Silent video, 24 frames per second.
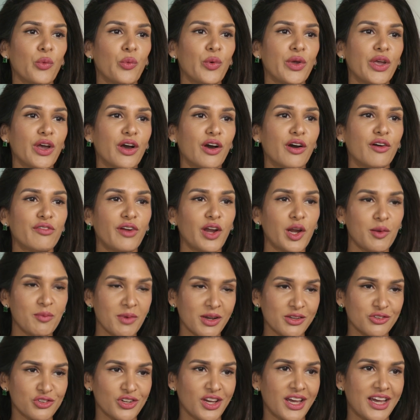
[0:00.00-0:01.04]
We are very
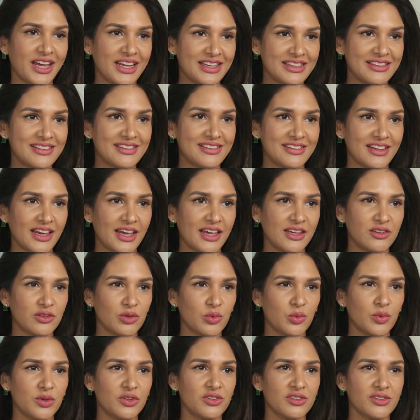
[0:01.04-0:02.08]
much at end stage,
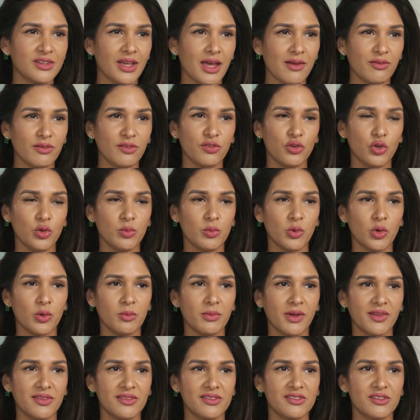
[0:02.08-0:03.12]
and we just have a few more
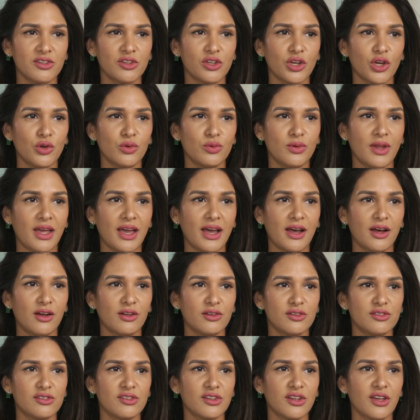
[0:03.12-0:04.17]
months to go
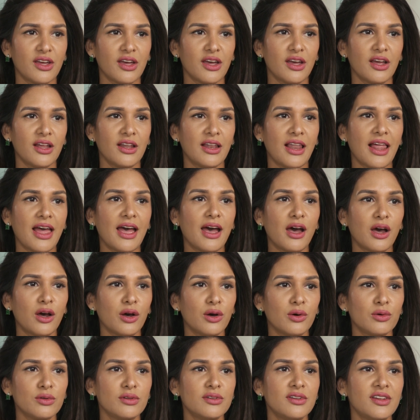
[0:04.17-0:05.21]
now to
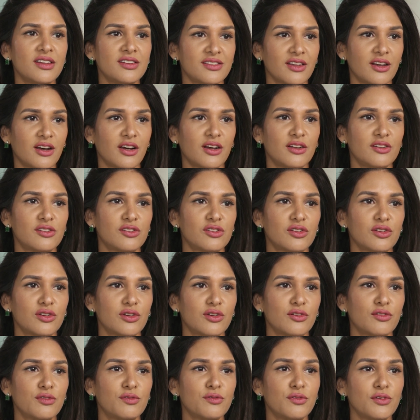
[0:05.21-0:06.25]
allow Nizar
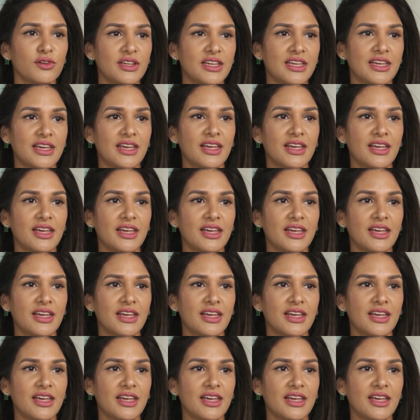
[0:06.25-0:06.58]
to fully